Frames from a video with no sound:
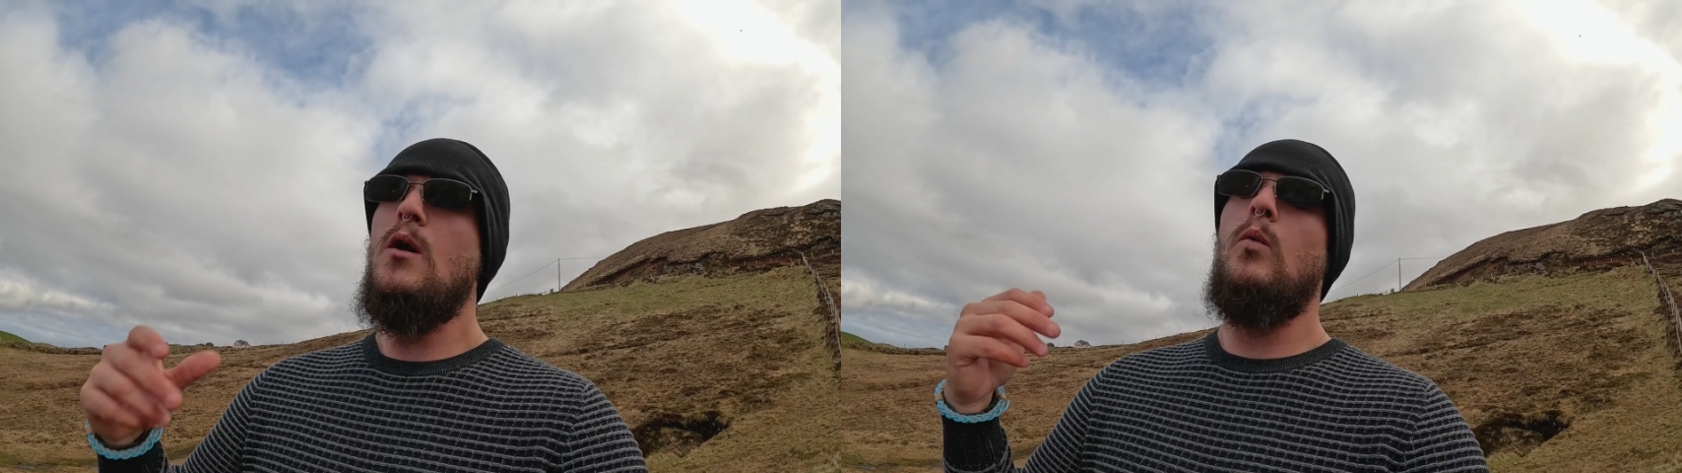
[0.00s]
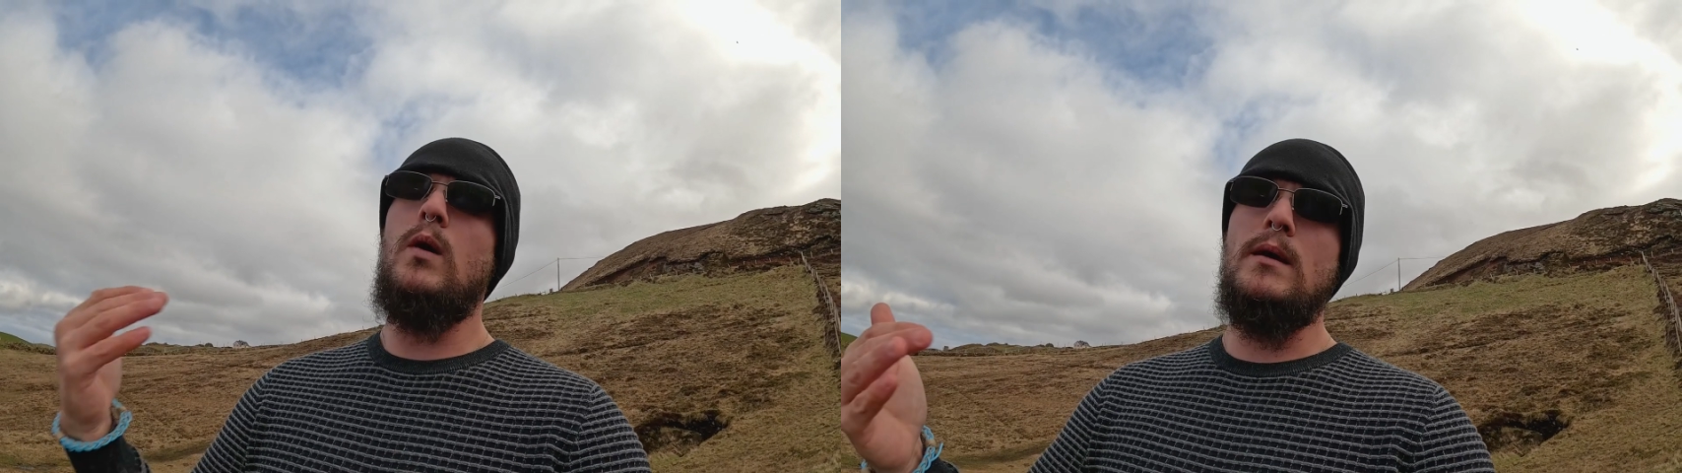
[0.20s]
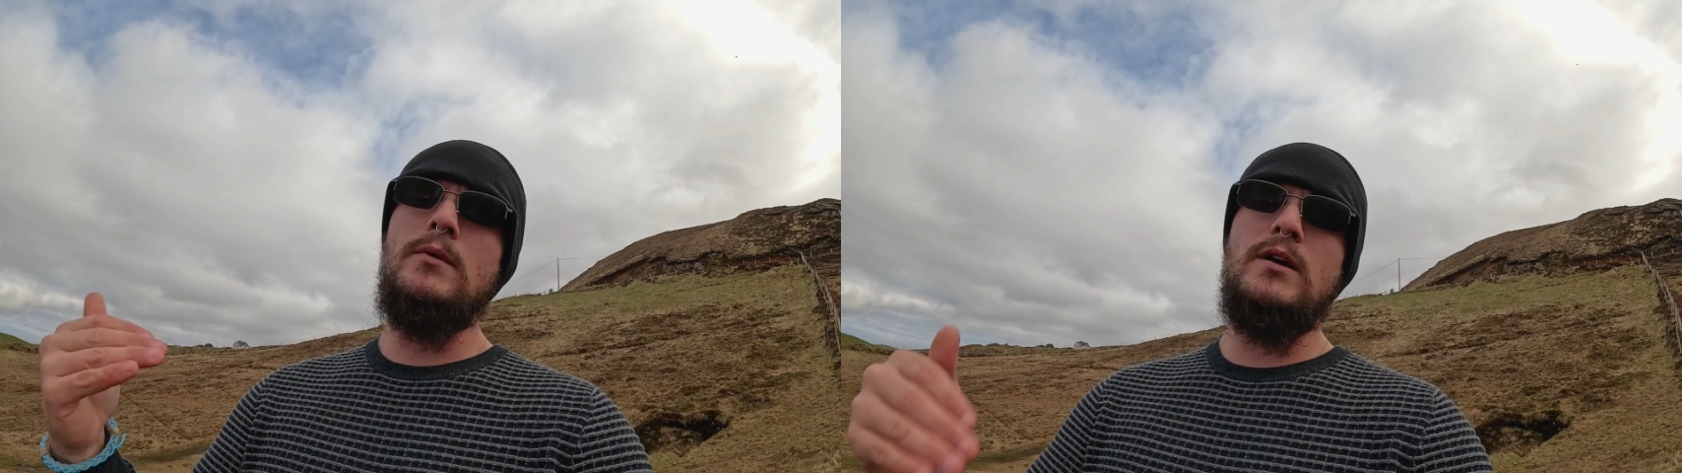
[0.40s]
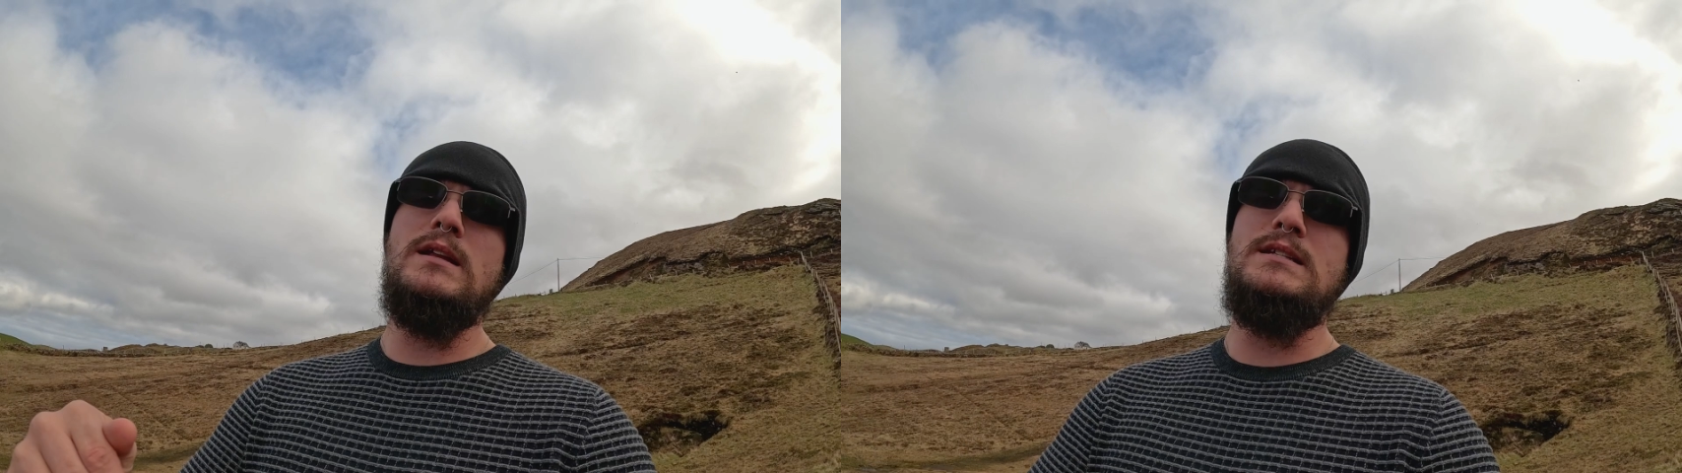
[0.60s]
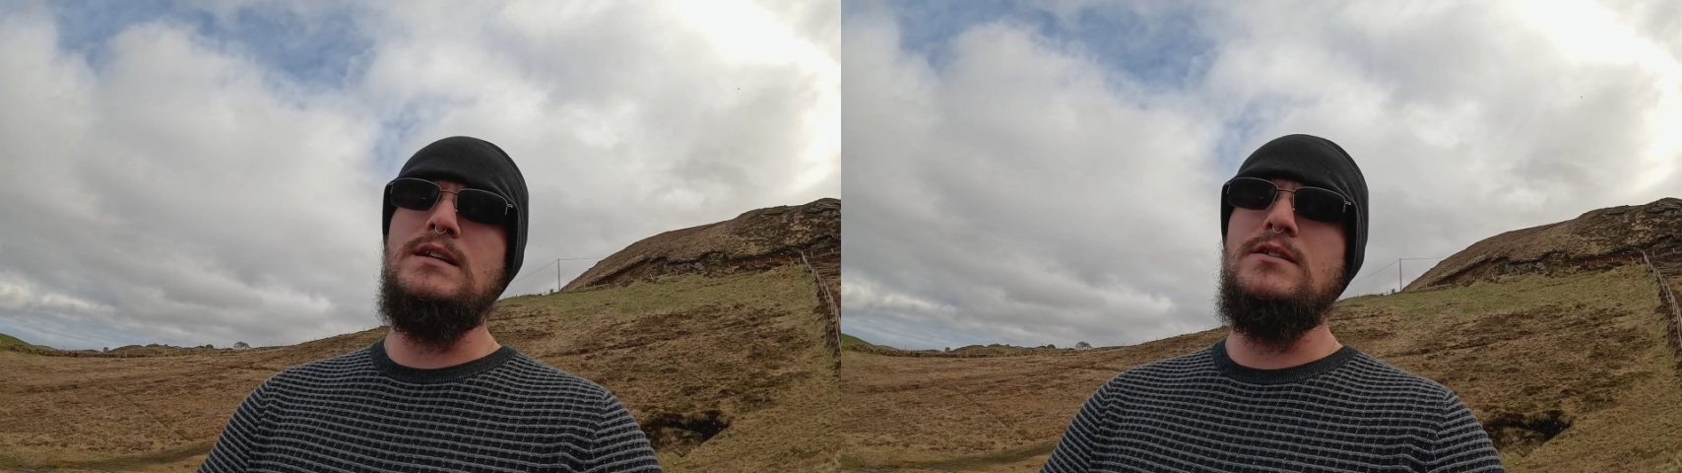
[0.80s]
what I'm going to
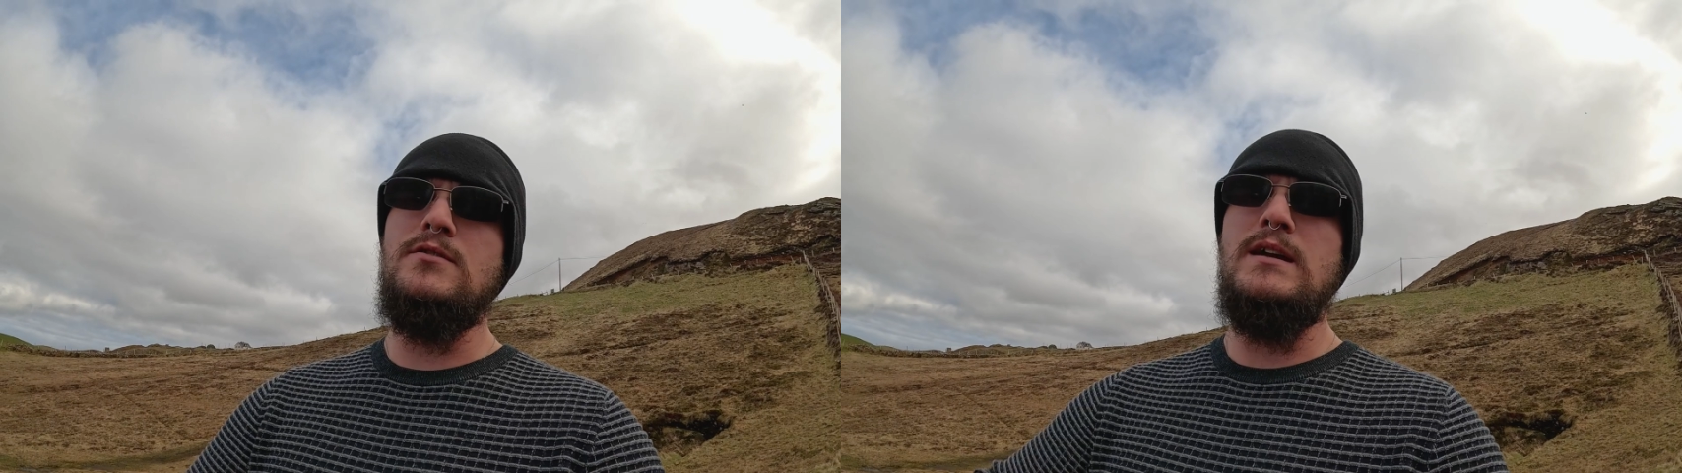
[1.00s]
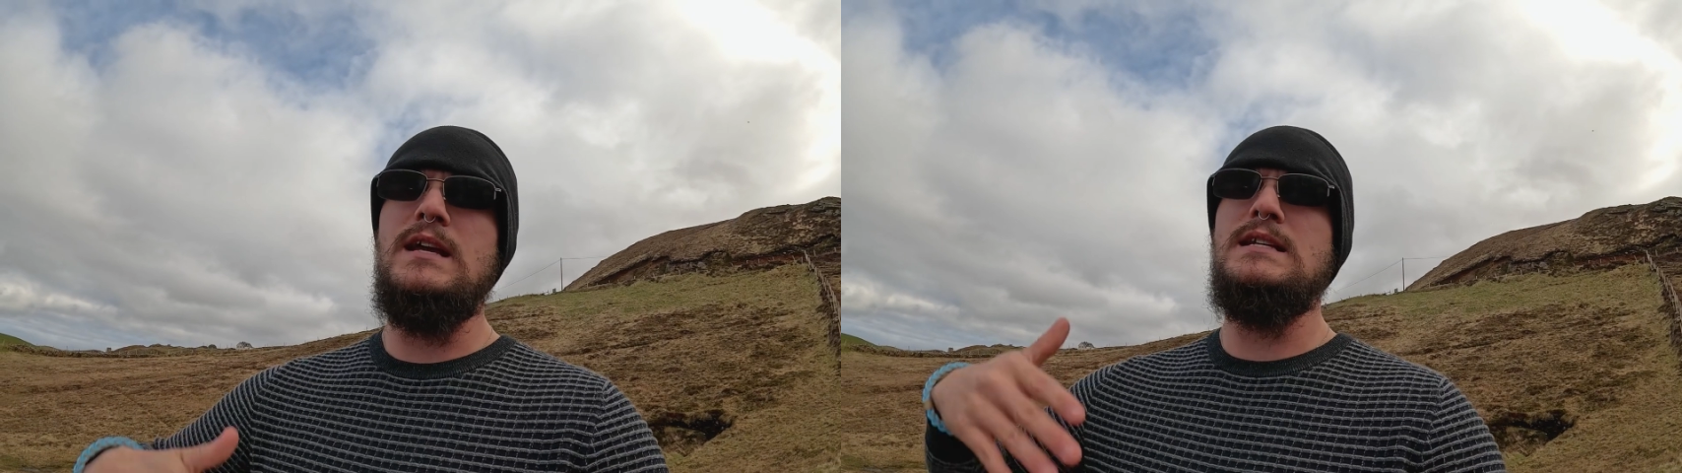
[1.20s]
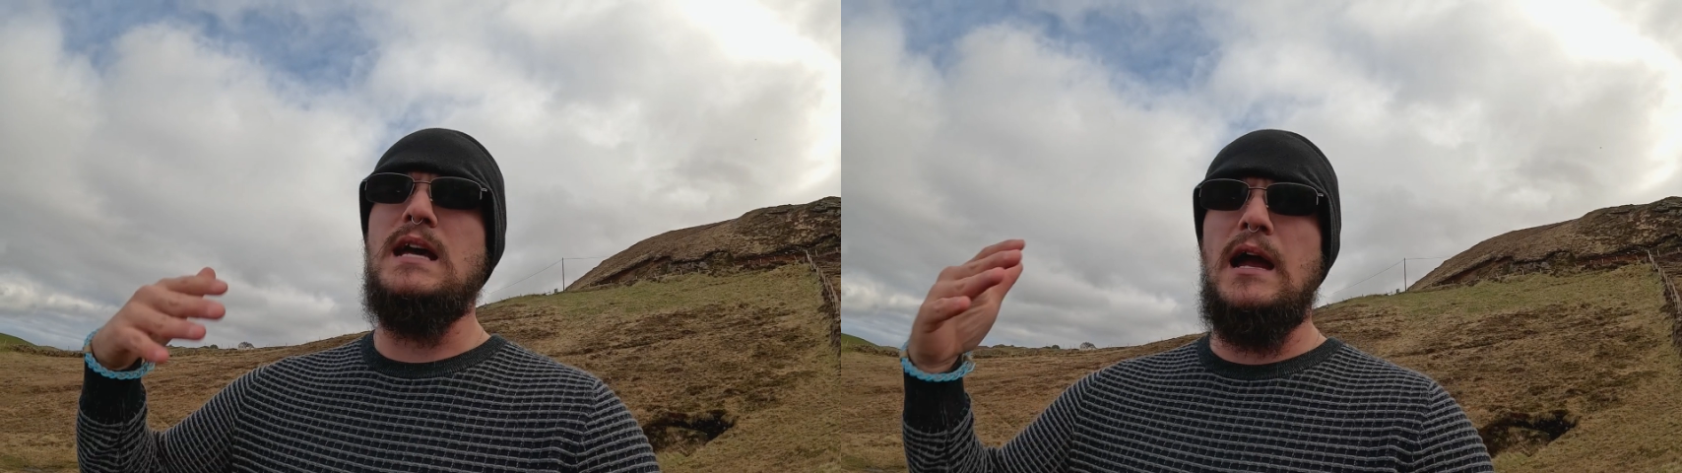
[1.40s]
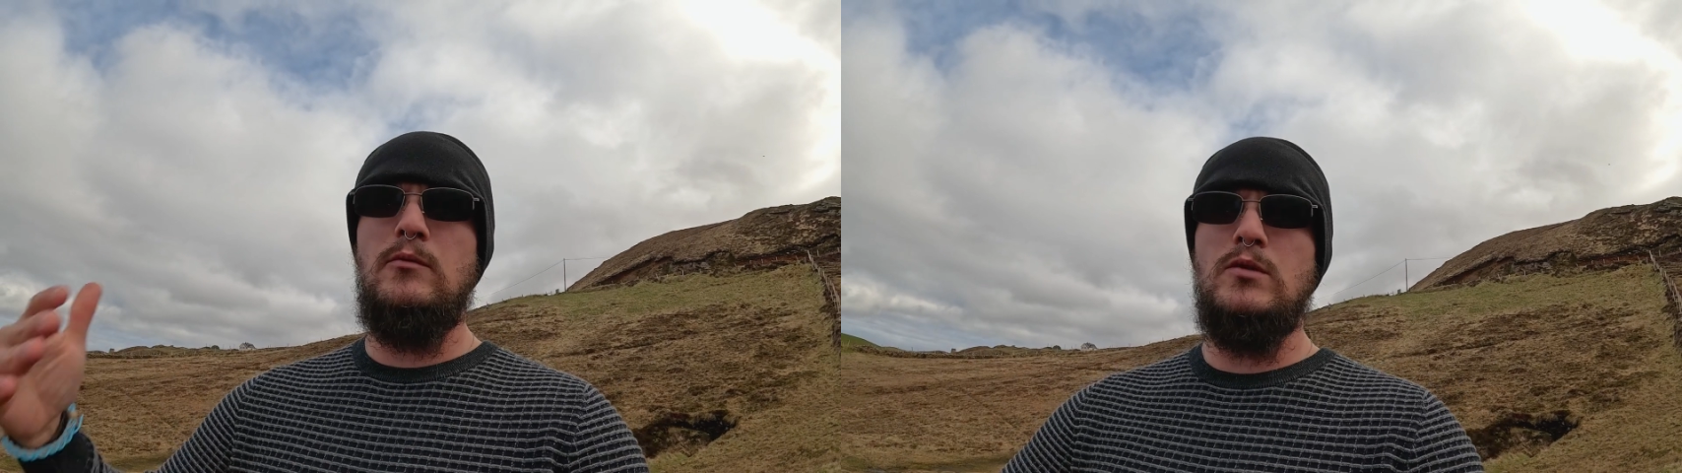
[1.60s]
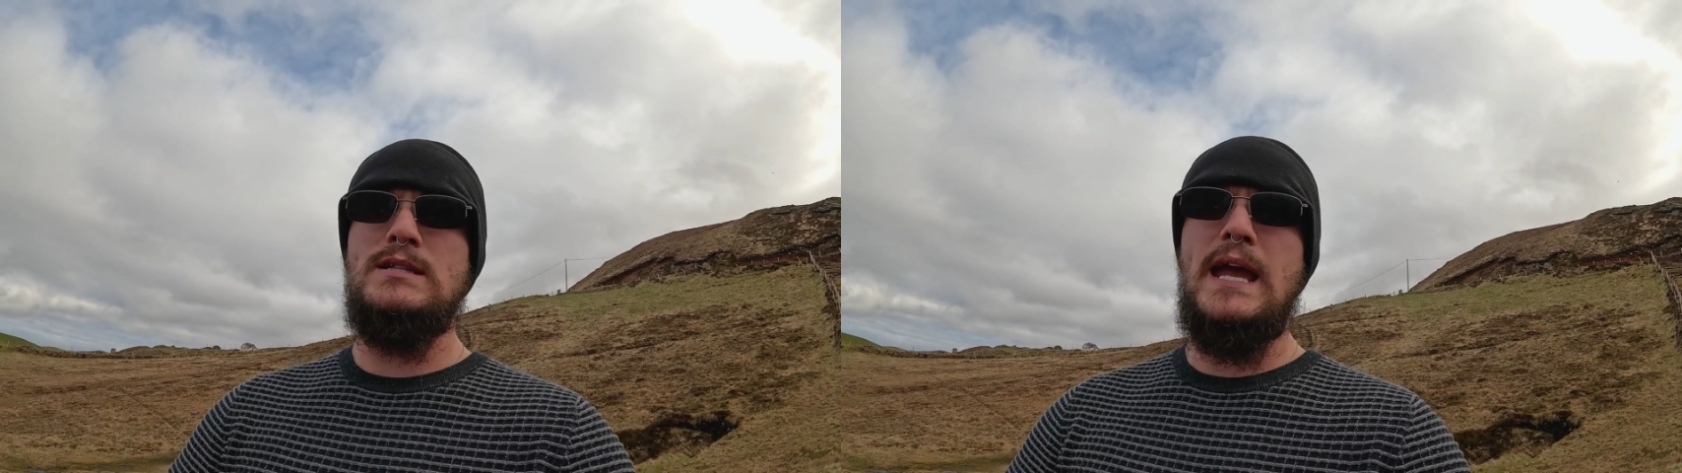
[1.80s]
do is I
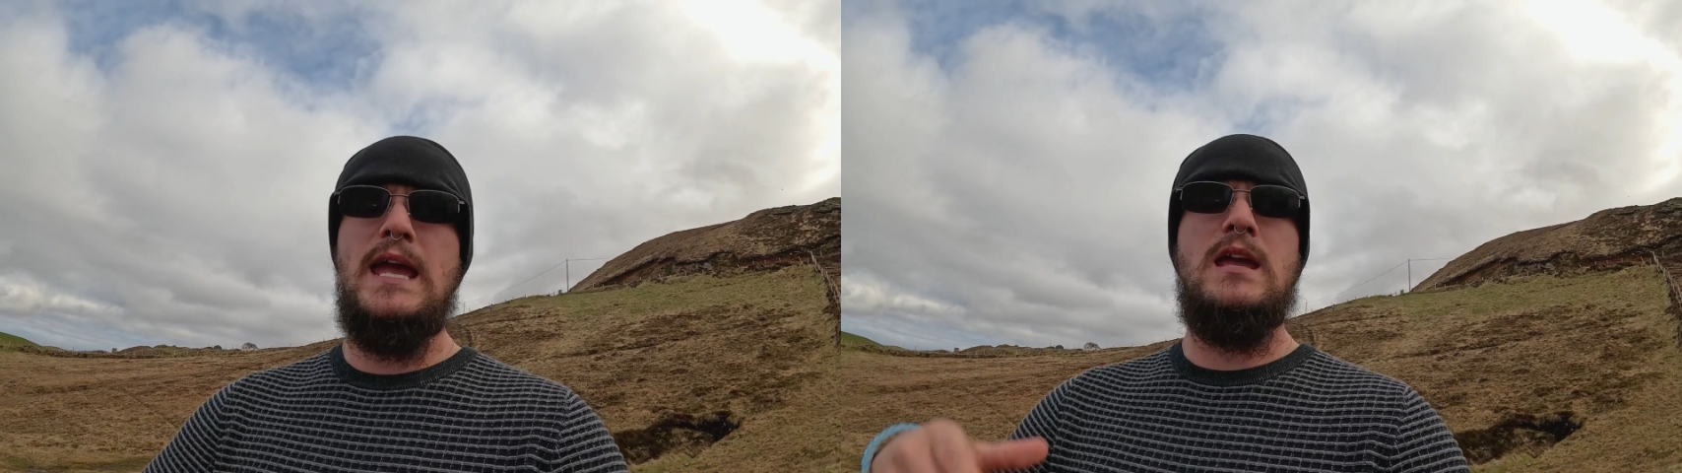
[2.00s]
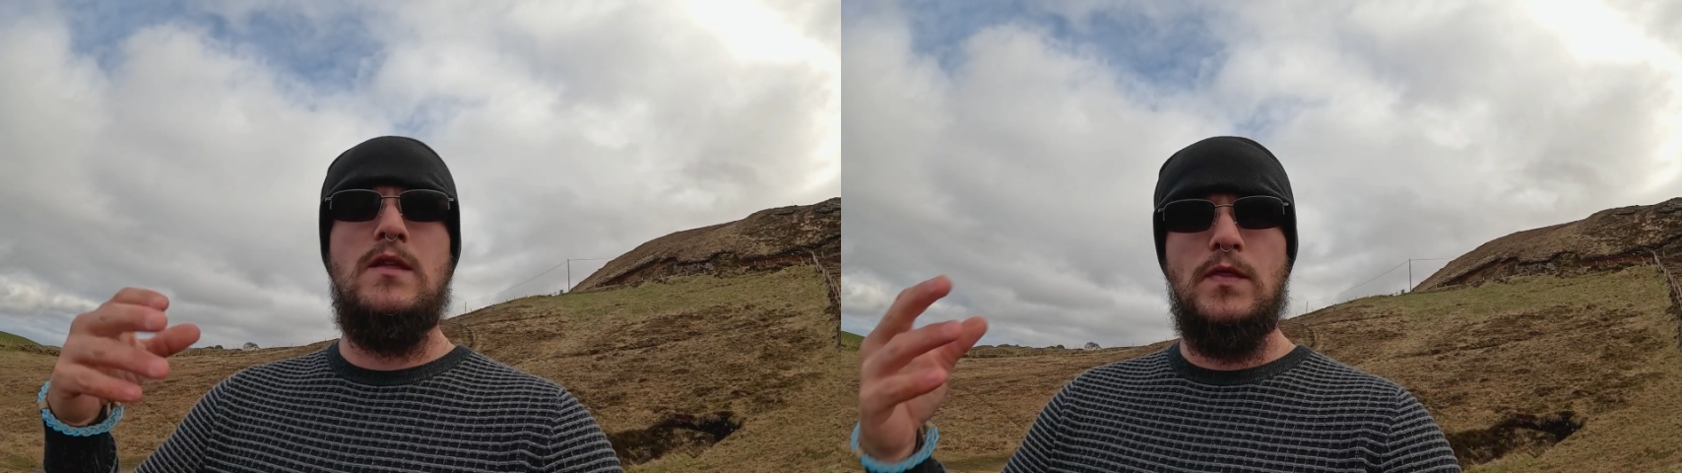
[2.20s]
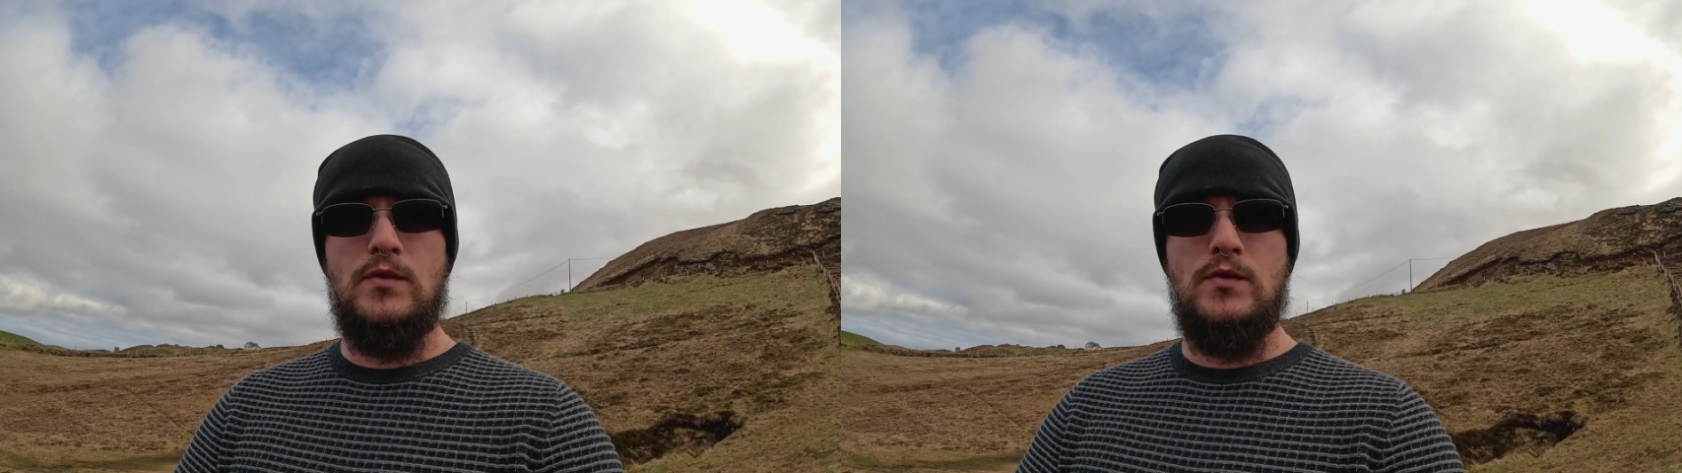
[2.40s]
will take